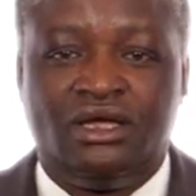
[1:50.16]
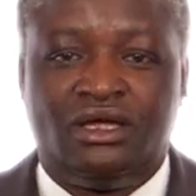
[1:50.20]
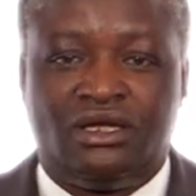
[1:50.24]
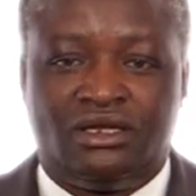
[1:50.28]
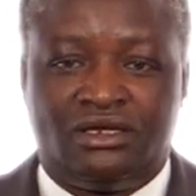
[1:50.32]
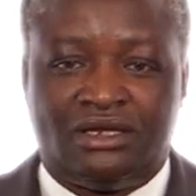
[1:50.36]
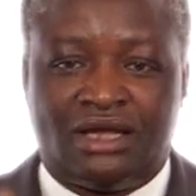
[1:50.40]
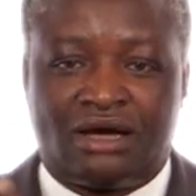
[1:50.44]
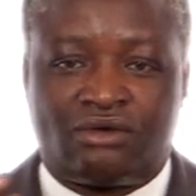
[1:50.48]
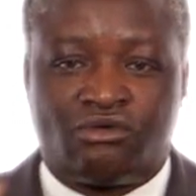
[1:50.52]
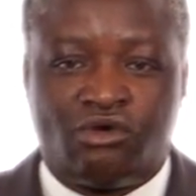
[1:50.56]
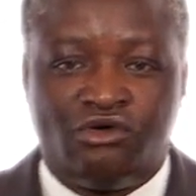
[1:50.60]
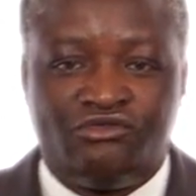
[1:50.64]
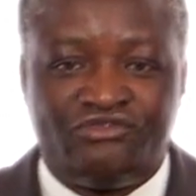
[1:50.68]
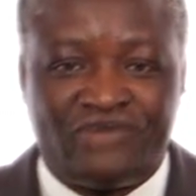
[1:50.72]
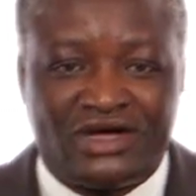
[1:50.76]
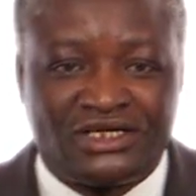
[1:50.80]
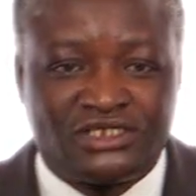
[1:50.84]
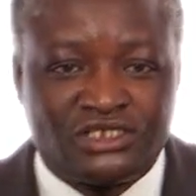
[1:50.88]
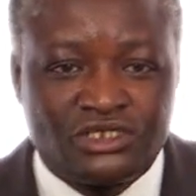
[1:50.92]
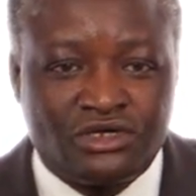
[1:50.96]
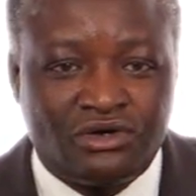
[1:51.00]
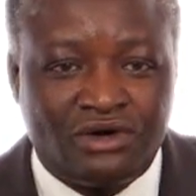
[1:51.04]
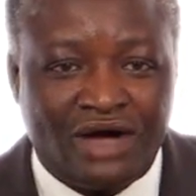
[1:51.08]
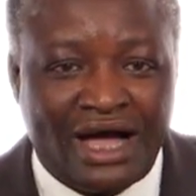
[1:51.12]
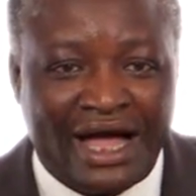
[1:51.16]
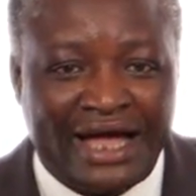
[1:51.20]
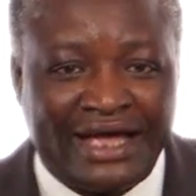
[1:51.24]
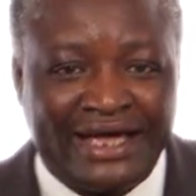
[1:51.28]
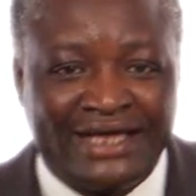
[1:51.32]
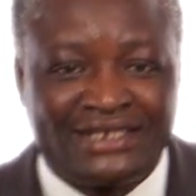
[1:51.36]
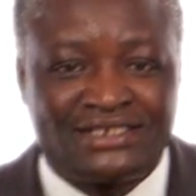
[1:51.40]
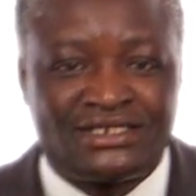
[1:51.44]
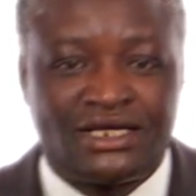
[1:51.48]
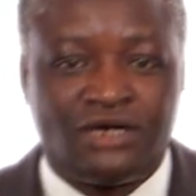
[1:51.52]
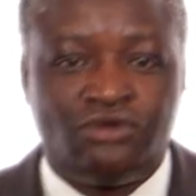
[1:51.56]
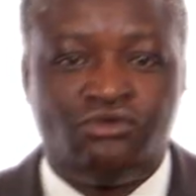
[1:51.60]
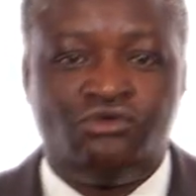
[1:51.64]
The convention was opened
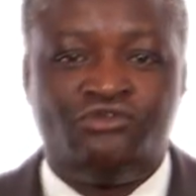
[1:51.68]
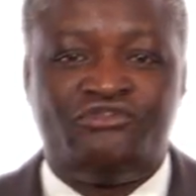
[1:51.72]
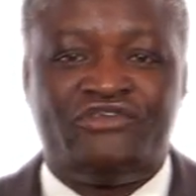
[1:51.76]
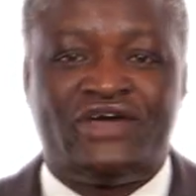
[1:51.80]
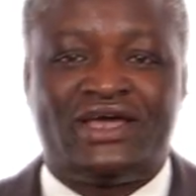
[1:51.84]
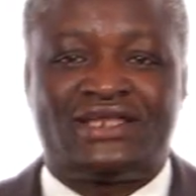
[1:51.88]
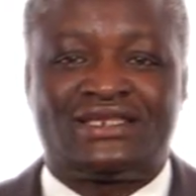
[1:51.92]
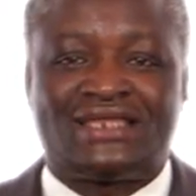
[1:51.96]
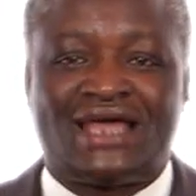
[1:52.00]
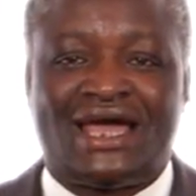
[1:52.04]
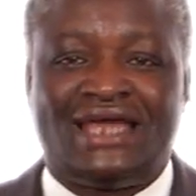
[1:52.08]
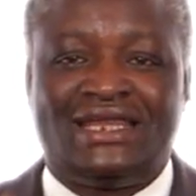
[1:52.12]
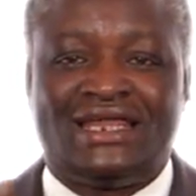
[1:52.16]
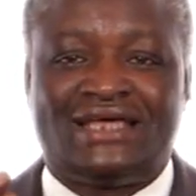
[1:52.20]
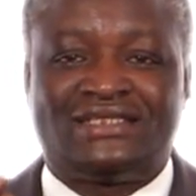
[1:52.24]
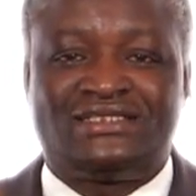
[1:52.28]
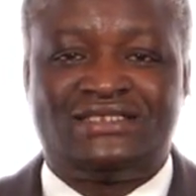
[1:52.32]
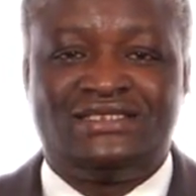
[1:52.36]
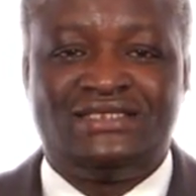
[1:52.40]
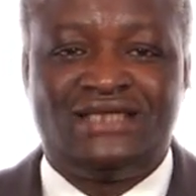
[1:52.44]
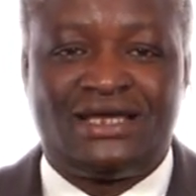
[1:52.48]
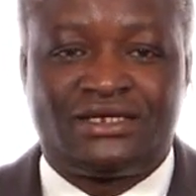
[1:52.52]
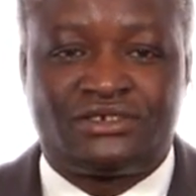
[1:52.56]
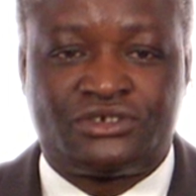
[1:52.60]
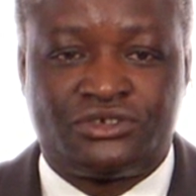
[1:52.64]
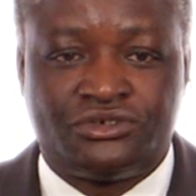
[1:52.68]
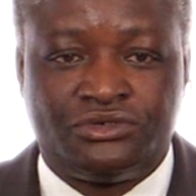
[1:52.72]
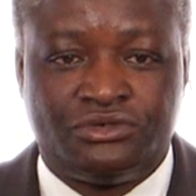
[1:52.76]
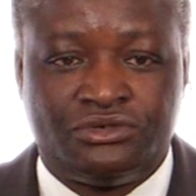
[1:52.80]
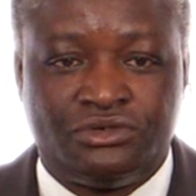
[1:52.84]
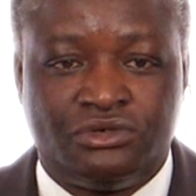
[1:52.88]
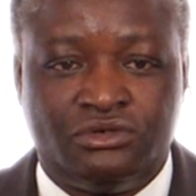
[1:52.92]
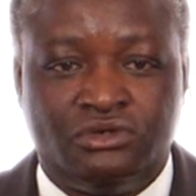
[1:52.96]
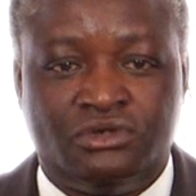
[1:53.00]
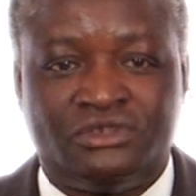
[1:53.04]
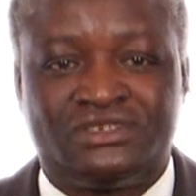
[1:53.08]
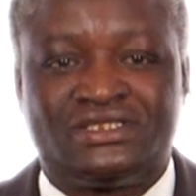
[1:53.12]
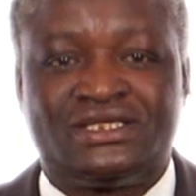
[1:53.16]
for signature on 5
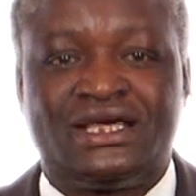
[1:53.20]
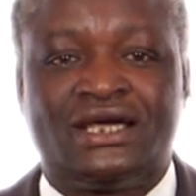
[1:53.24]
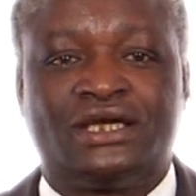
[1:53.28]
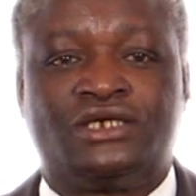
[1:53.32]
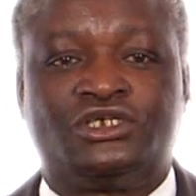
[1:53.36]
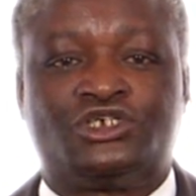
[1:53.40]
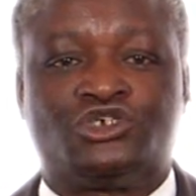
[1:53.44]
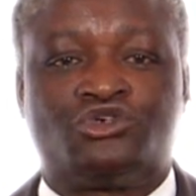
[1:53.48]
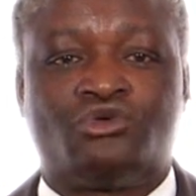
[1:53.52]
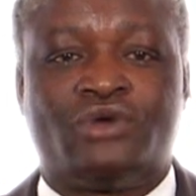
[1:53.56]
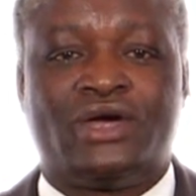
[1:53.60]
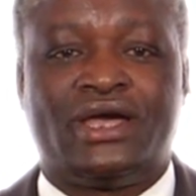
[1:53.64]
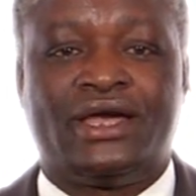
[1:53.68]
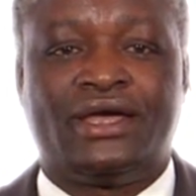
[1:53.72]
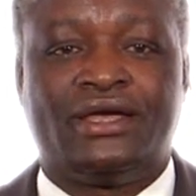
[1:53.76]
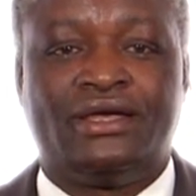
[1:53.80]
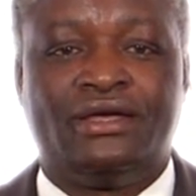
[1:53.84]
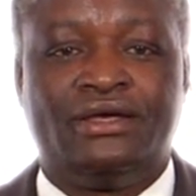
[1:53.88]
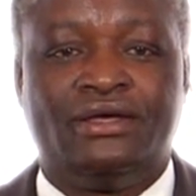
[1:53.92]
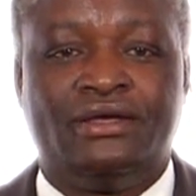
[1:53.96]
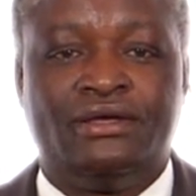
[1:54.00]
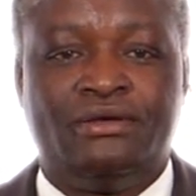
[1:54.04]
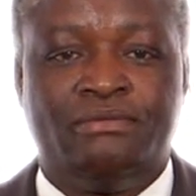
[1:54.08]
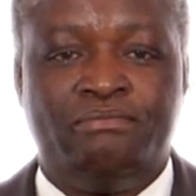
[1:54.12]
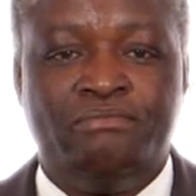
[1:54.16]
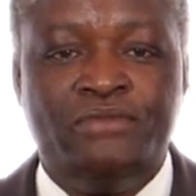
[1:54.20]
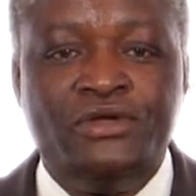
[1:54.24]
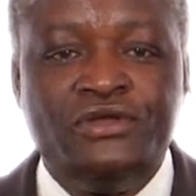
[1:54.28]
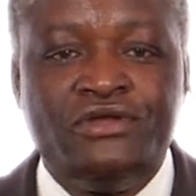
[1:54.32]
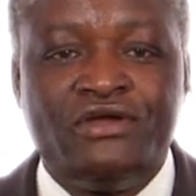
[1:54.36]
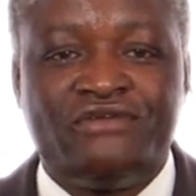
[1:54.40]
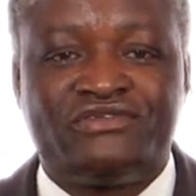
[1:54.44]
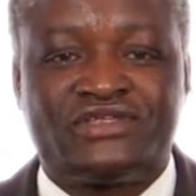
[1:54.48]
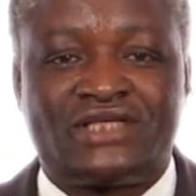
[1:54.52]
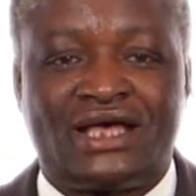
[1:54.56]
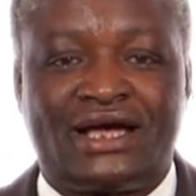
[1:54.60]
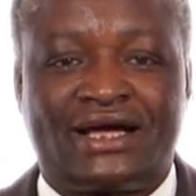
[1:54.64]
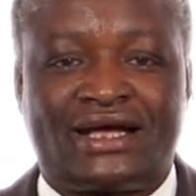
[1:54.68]
June 1992
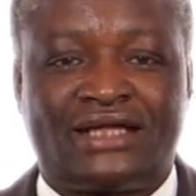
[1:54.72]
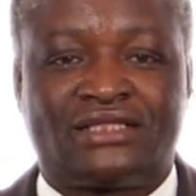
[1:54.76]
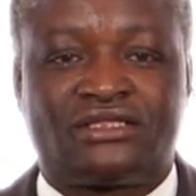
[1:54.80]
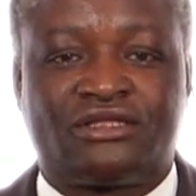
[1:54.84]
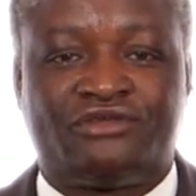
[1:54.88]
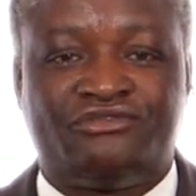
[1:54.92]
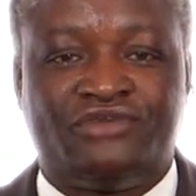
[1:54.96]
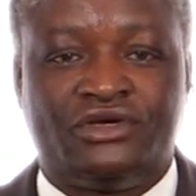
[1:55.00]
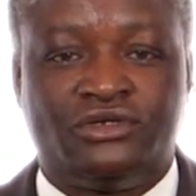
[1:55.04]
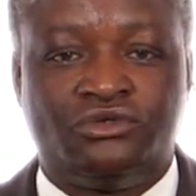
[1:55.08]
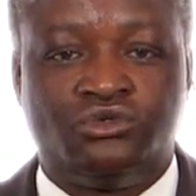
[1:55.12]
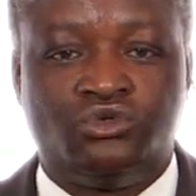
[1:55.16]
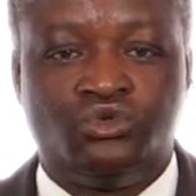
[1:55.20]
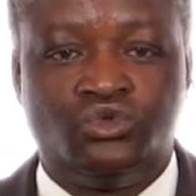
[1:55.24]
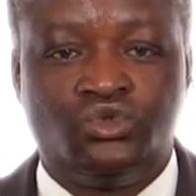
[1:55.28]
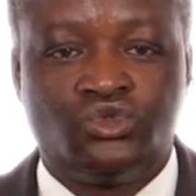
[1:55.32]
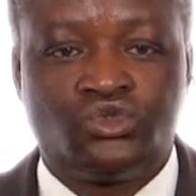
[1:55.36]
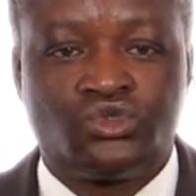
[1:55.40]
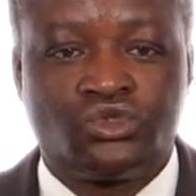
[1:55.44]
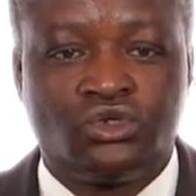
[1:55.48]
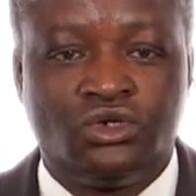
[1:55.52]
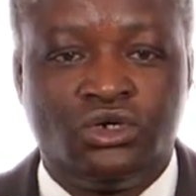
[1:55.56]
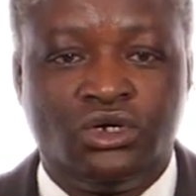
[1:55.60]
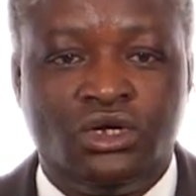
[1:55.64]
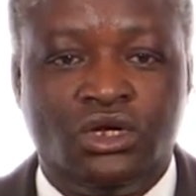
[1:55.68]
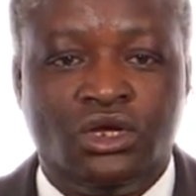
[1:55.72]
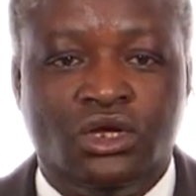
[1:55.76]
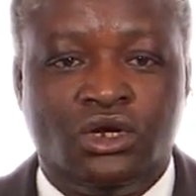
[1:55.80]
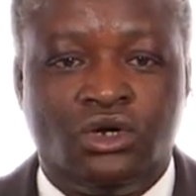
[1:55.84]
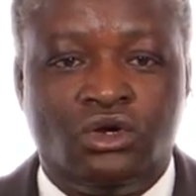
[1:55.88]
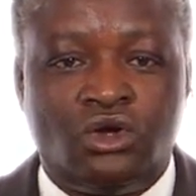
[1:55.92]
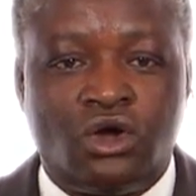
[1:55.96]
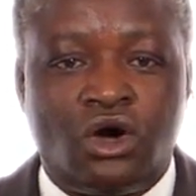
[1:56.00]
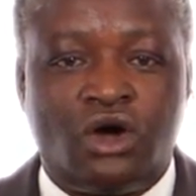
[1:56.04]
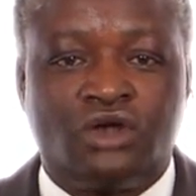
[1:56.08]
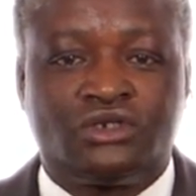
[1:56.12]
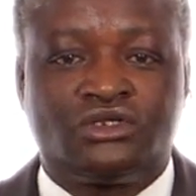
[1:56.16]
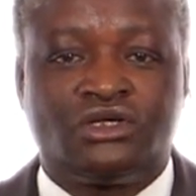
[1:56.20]
during the United Nations
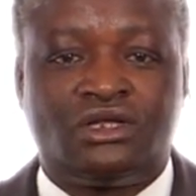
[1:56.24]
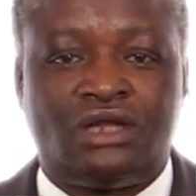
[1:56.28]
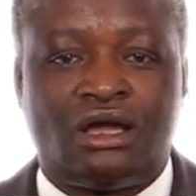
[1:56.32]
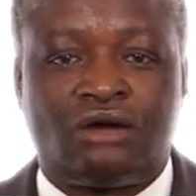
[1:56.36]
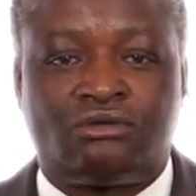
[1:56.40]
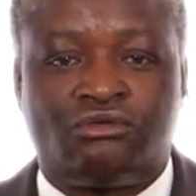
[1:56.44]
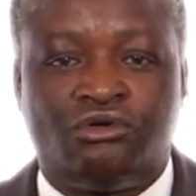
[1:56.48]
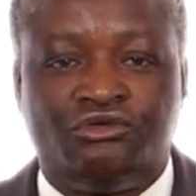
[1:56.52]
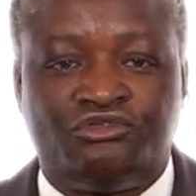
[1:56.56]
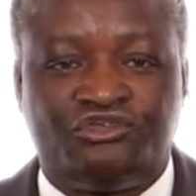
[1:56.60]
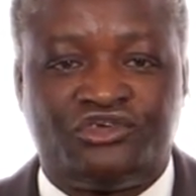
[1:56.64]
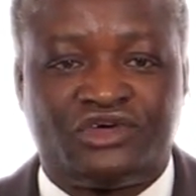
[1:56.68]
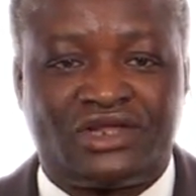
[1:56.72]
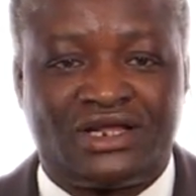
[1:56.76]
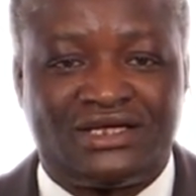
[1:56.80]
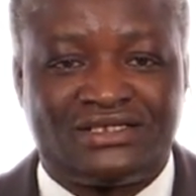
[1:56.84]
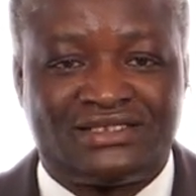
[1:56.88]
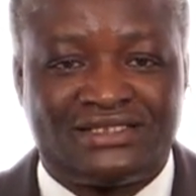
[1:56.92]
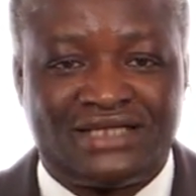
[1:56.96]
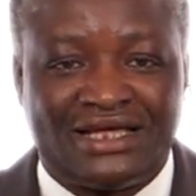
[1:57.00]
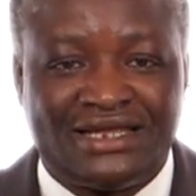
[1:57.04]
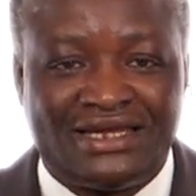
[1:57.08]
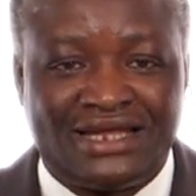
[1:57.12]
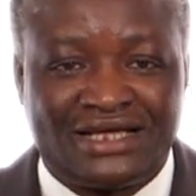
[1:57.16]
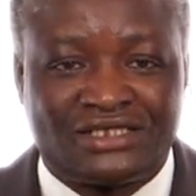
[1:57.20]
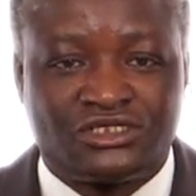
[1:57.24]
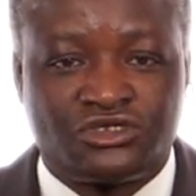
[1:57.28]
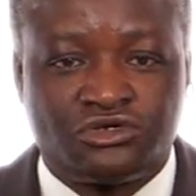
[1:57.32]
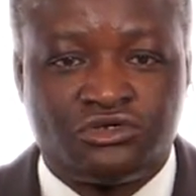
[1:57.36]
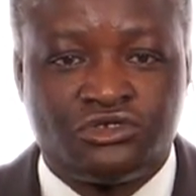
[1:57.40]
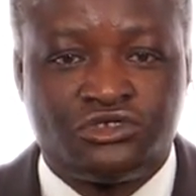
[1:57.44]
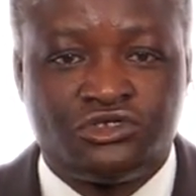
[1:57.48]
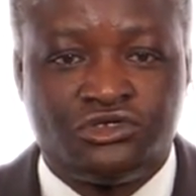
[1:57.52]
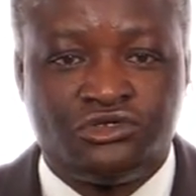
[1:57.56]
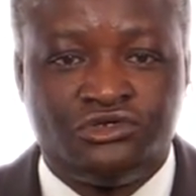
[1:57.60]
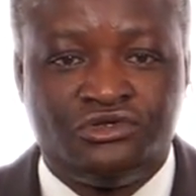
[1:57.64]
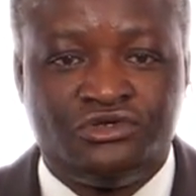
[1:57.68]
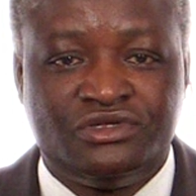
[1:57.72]
Conference on Environment and Development,
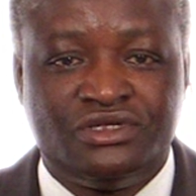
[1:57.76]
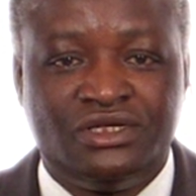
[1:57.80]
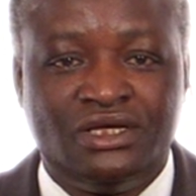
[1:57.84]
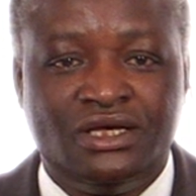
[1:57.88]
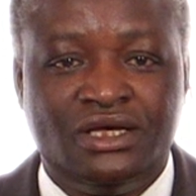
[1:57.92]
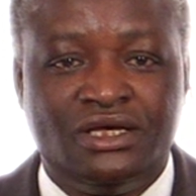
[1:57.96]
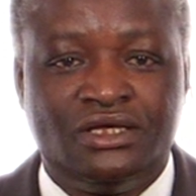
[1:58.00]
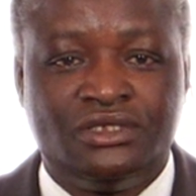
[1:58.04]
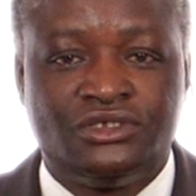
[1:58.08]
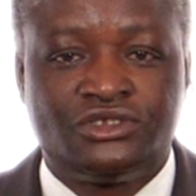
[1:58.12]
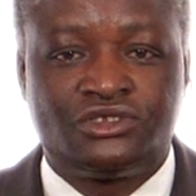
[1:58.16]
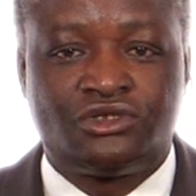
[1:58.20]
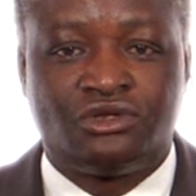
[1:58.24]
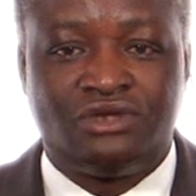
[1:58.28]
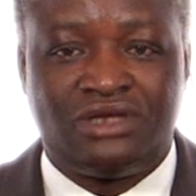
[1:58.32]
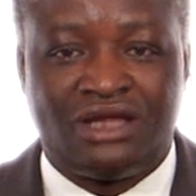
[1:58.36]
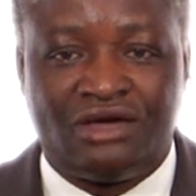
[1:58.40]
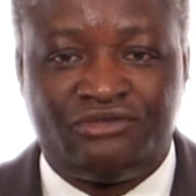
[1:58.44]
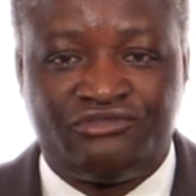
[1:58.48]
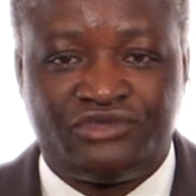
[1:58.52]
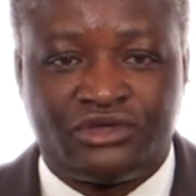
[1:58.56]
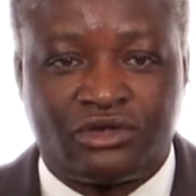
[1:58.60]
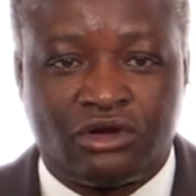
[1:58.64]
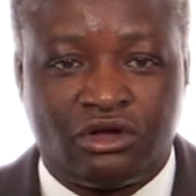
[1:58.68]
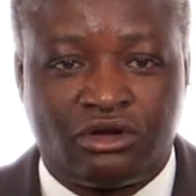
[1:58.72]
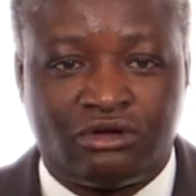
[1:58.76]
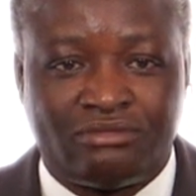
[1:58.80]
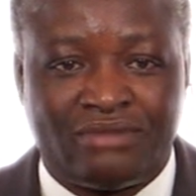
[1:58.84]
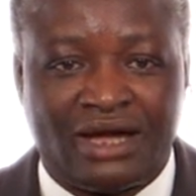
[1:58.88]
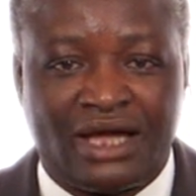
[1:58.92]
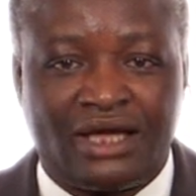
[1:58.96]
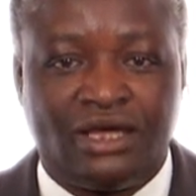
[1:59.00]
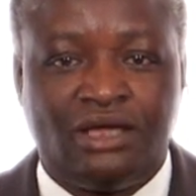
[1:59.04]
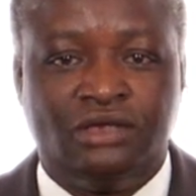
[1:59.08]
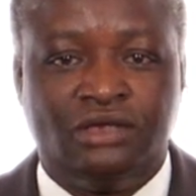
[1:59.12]
the Earth Summit of Rio.